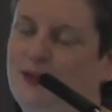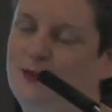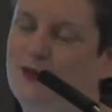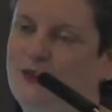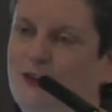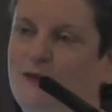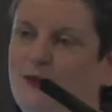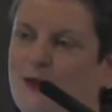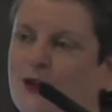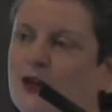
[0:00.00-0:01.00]
it can be a tough
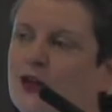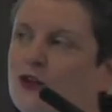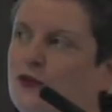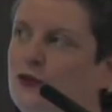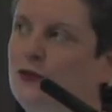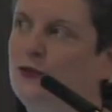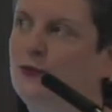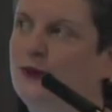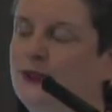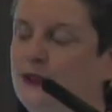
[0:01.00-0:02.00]
one
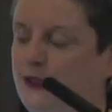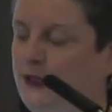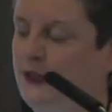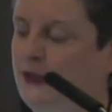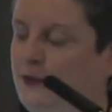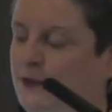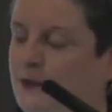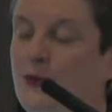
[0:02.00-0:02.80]
to um,